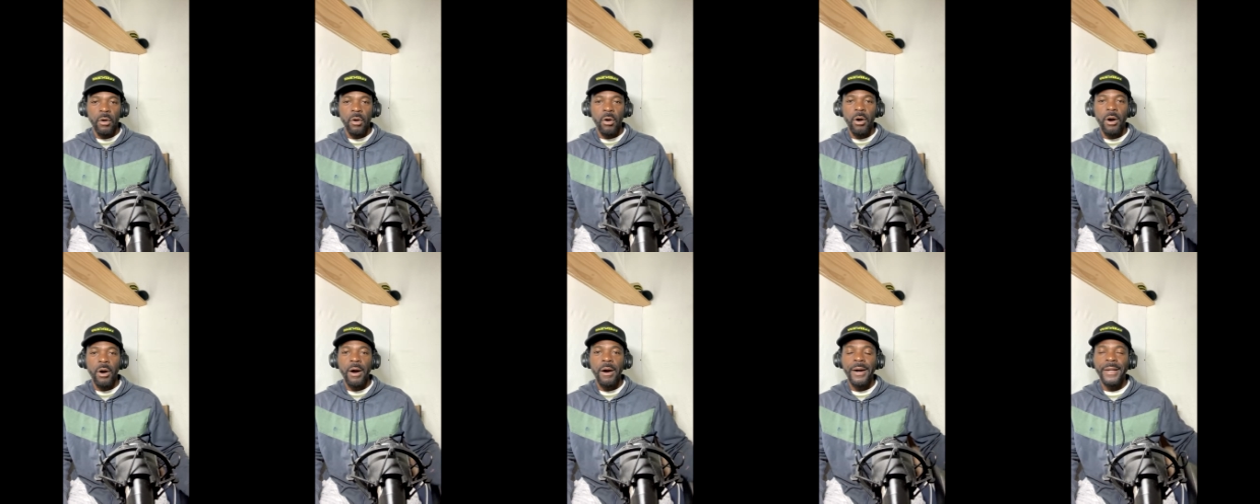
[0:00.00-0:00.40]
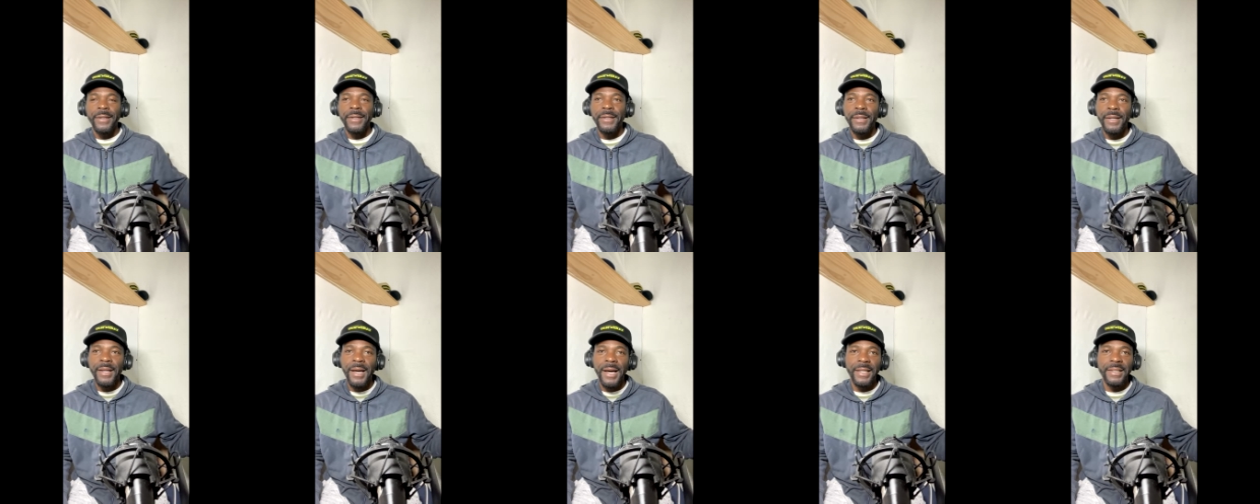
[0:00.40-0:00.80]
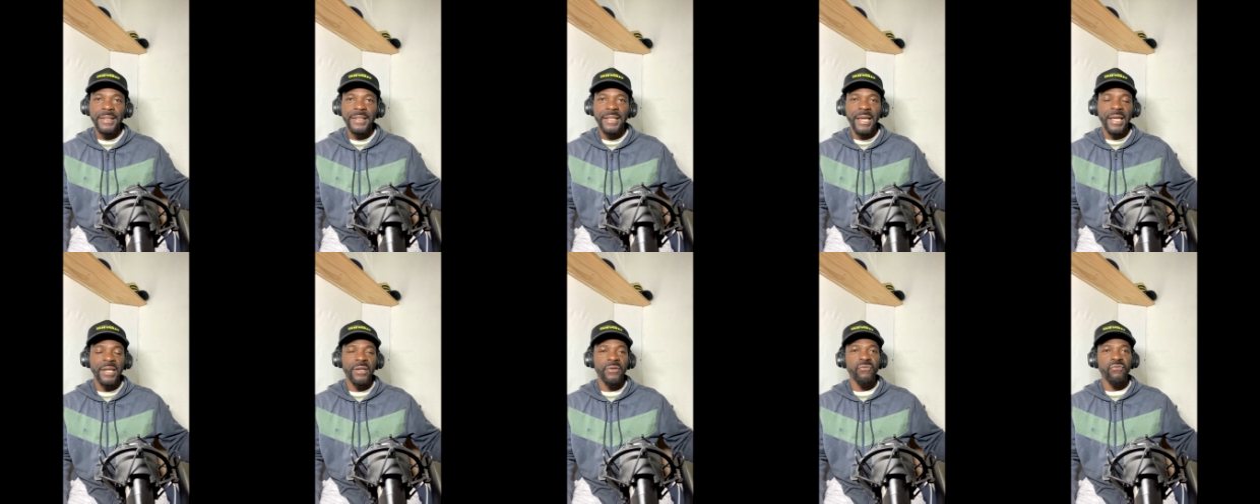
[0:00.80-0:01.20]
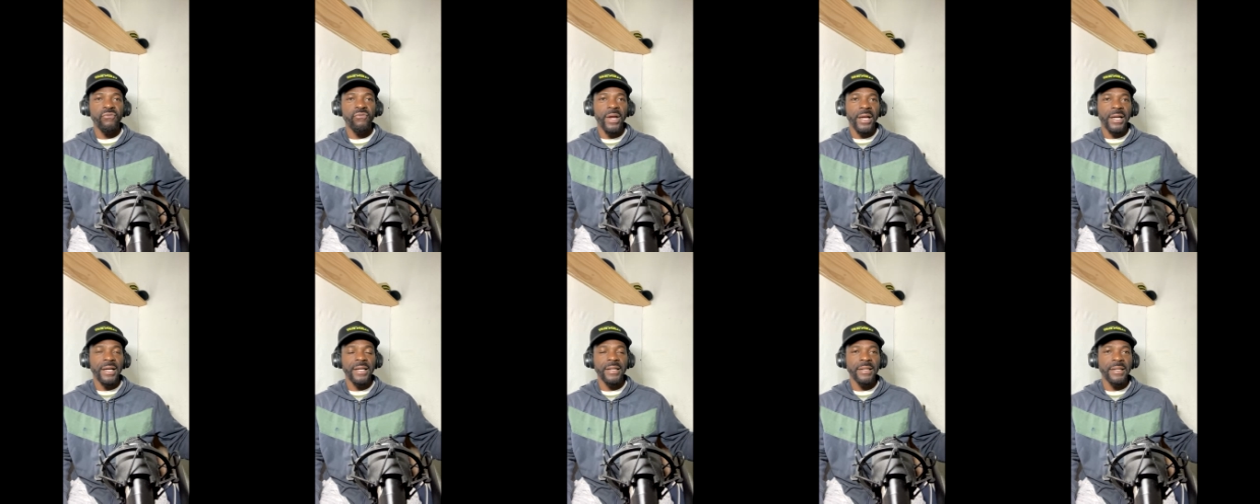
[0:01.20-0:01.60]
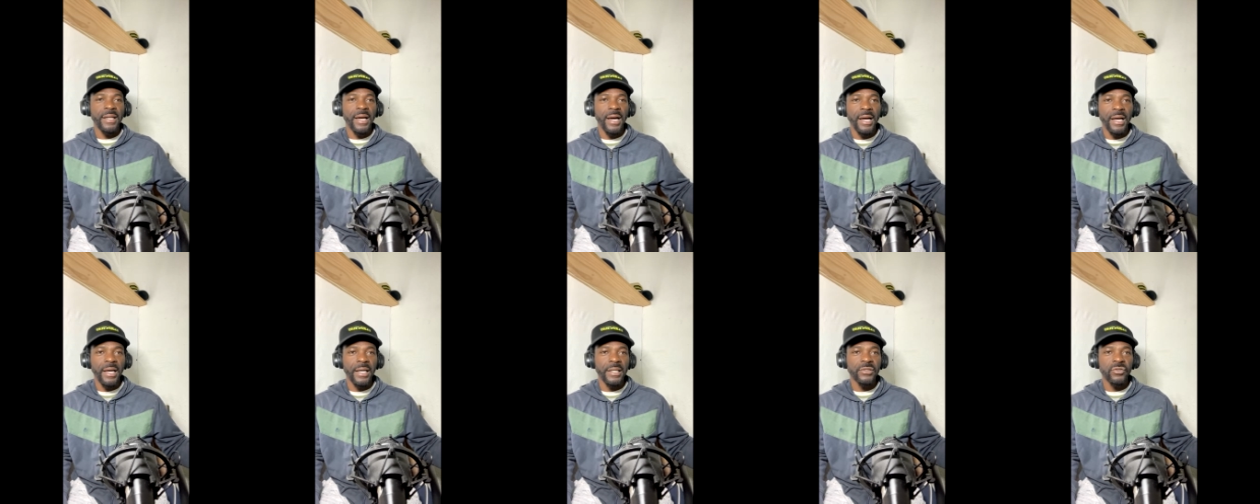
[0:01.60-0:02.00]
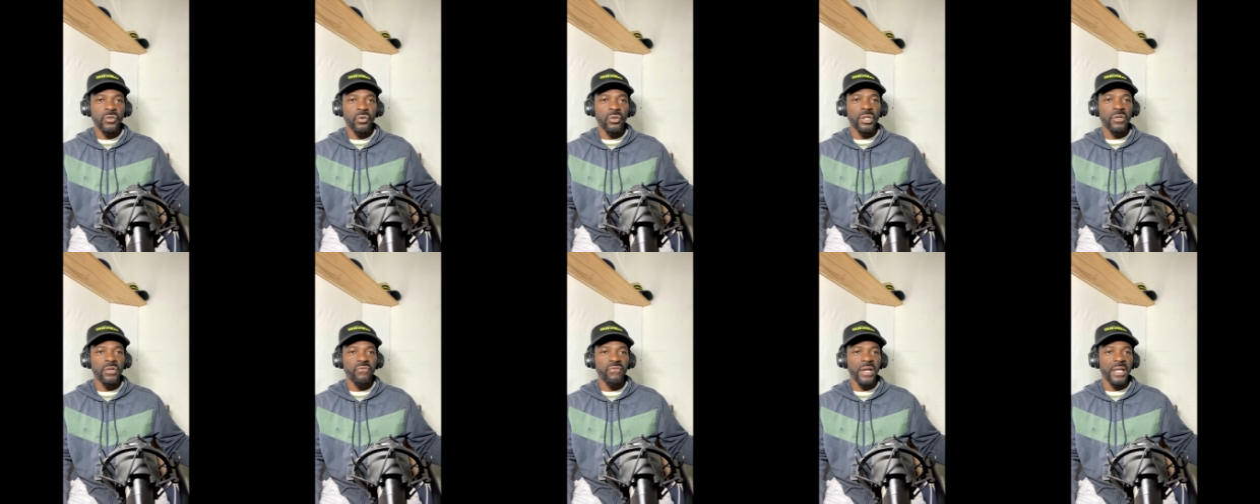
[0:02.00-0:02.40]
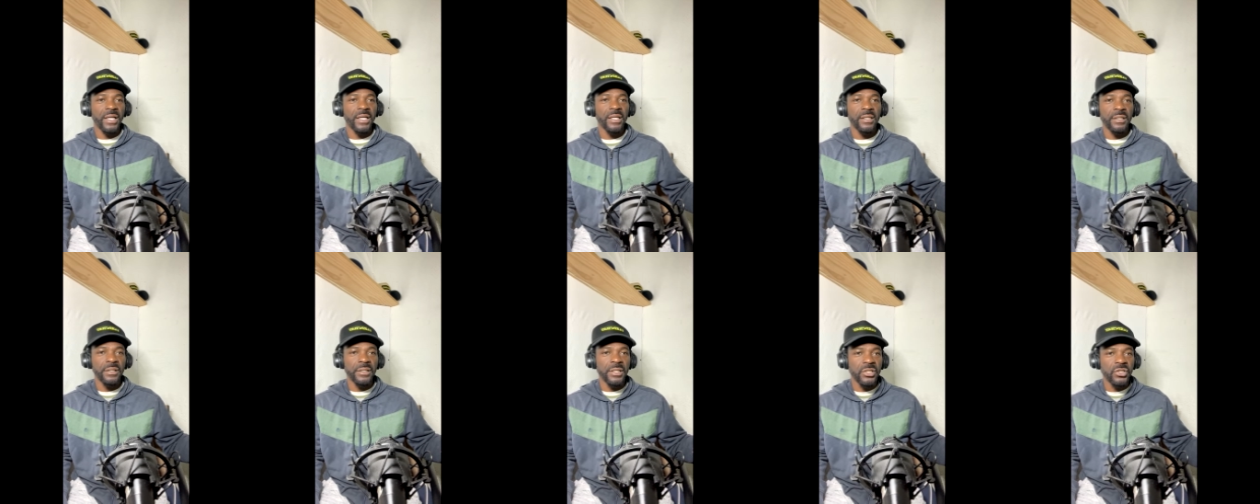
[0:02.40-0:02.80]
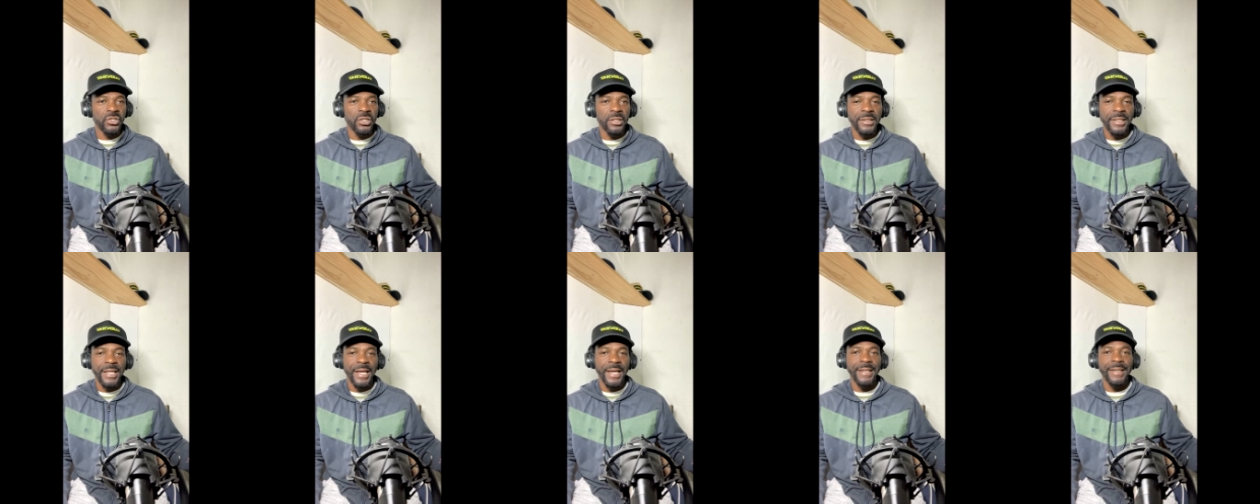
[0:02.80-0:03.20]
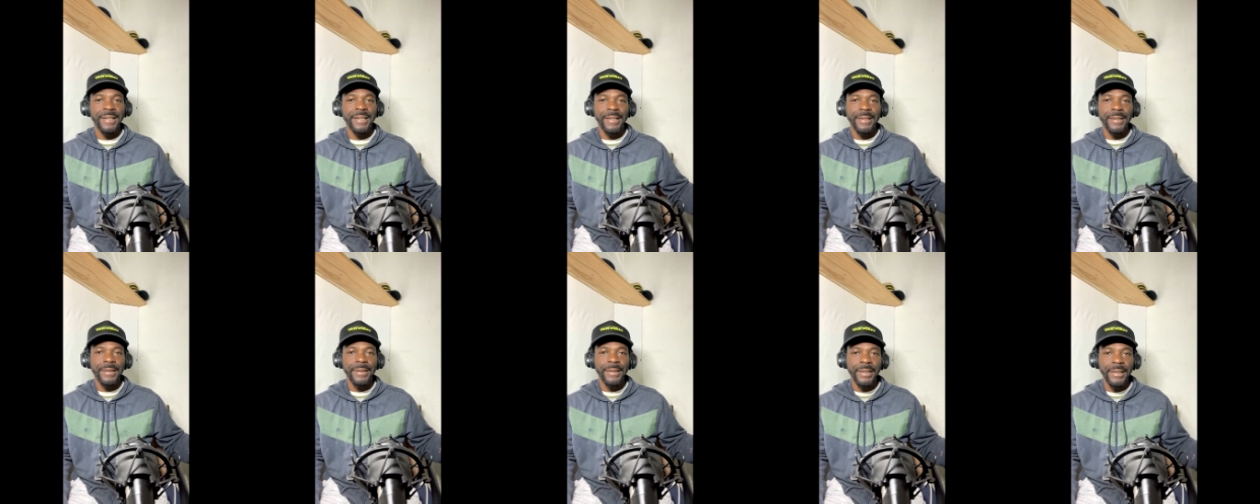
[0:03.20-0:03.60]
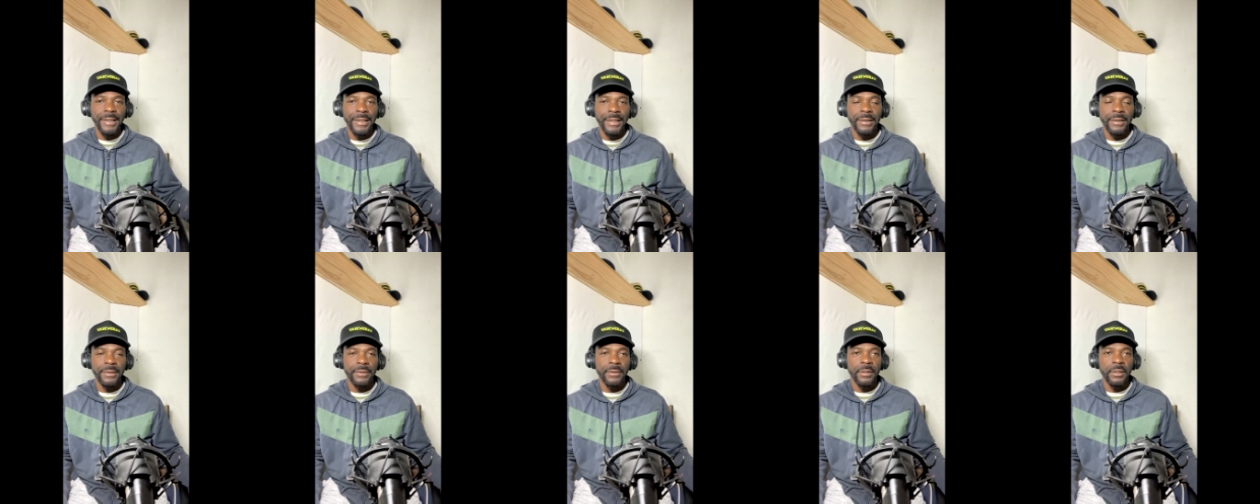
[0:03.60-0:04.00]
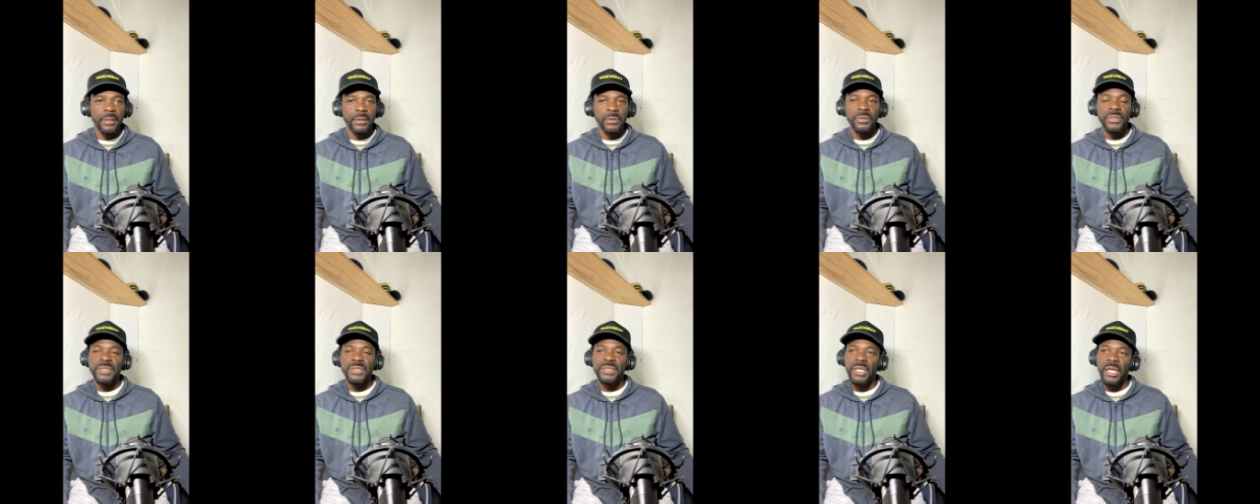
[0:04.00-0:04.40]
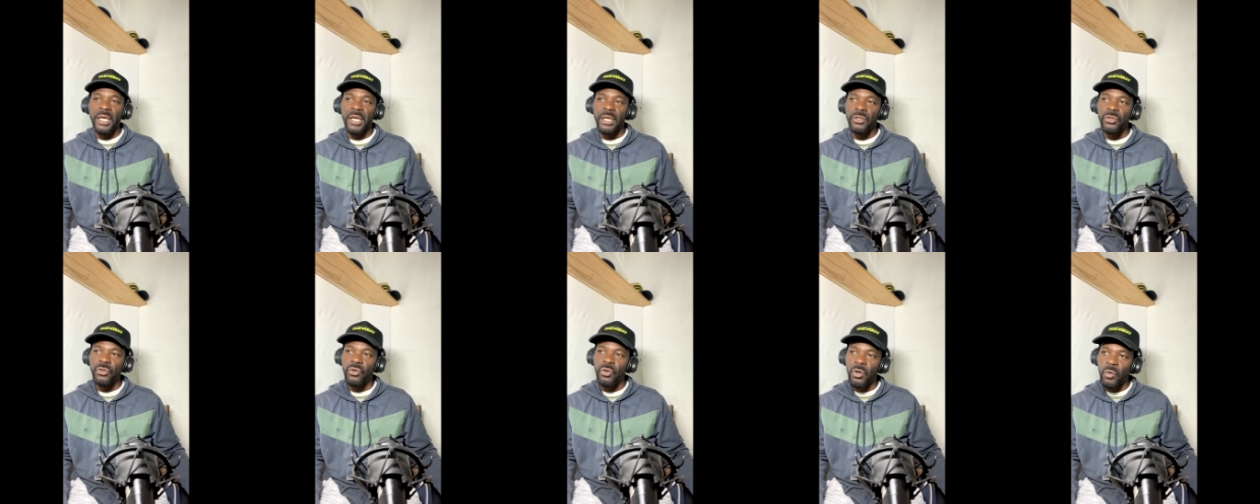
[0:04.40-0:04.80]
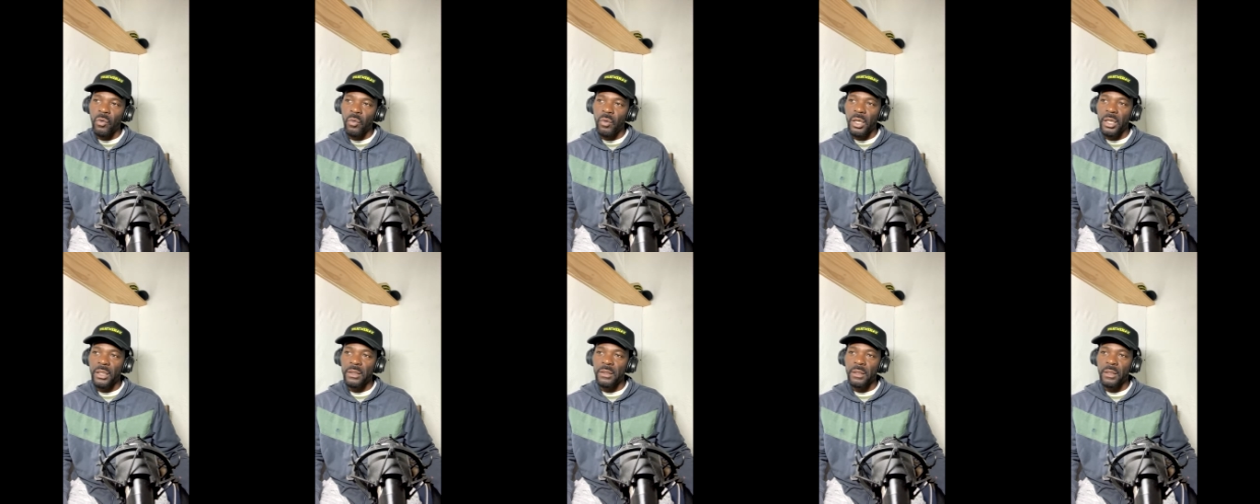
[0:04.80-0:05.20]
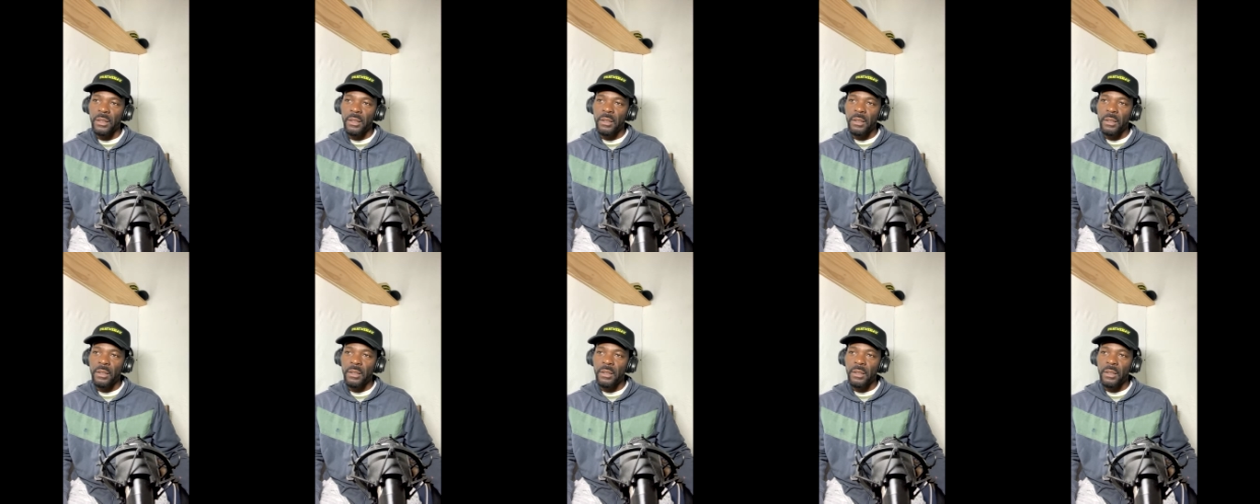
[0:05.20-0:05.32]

are not getting recognized on the recognition that they need to say, you know what,